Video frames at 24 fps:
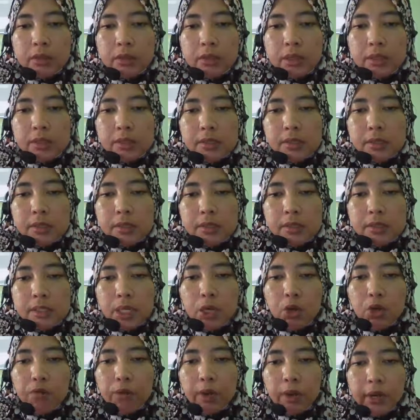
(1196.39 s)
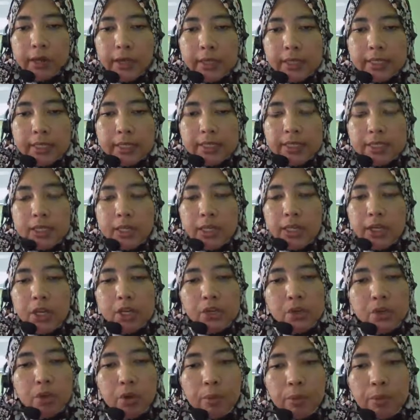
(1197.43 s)
This is equivalent actually.
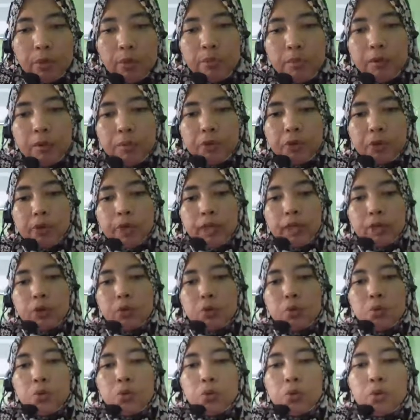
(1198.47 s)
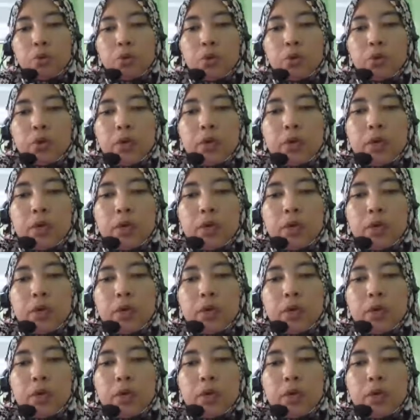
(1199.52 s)
There's no problem. You can do